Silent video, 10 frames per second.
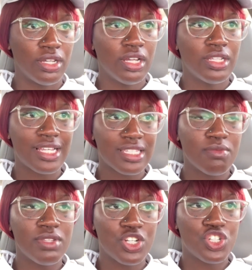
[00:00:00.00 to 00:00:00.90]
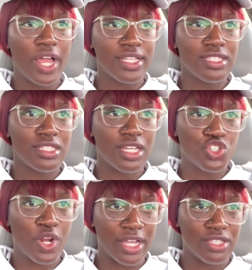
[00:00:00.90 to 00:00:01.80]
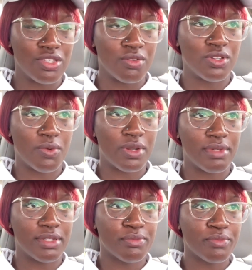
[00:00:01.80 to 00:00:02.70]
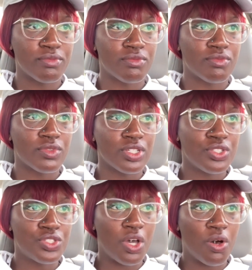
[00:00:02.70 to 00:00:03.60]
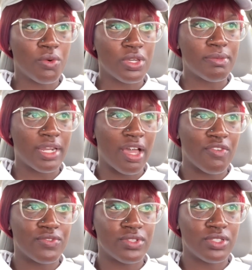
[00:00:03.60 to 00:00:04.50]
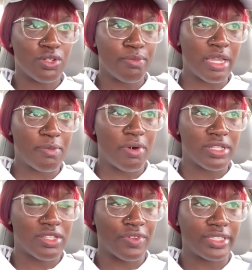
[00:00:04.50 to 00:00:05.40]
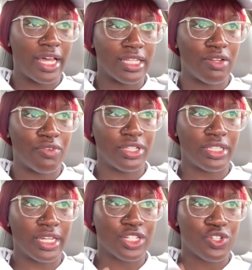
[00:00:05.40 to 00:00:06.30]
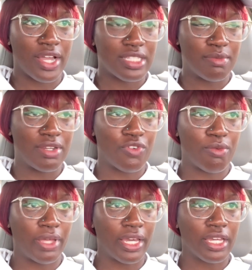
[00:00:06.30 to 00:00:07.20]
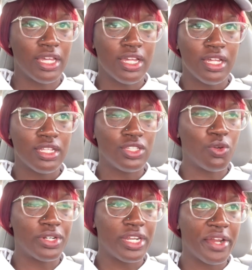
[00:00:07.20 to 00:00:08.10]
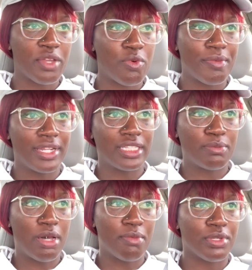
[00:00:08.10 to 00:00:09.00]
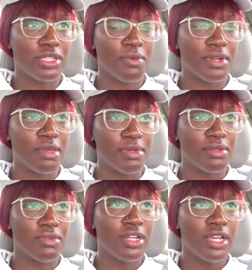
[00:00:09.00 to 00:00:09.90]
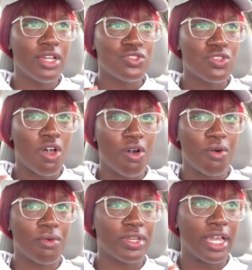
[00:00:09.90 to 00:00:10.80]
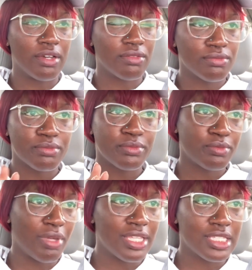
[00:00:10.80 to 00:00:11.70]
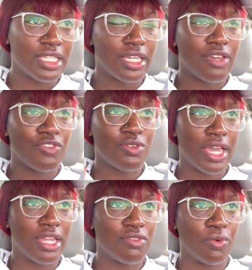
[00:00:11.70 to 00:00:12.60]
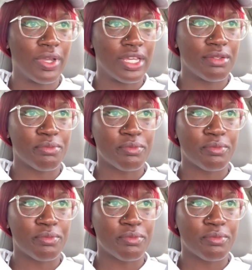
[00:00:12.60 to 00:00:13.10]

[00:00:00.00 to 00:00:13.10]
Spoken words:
like something that shines attracts you, you know what I mean? So you might have your makeup on, stuff like that, that really like attracts somebody from like the ordinary woman at the pump, you know what I mean? So yeah, basically if you can avoid it,